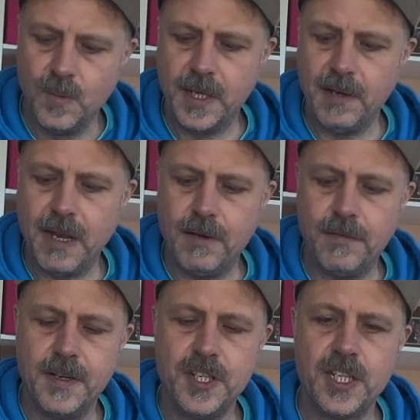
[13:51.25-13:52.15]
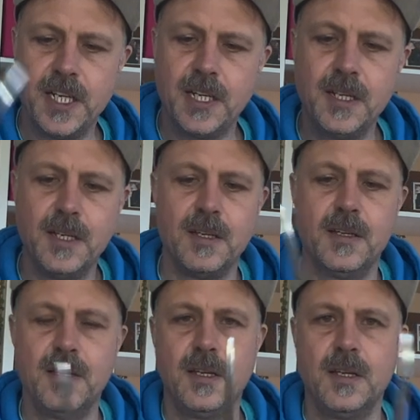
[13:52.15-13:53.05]
When you're out fishing,
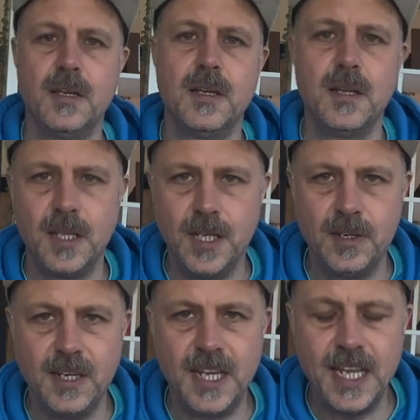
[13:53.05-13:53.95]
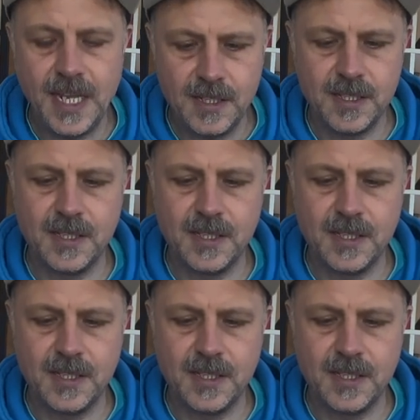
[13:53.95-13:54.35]
you need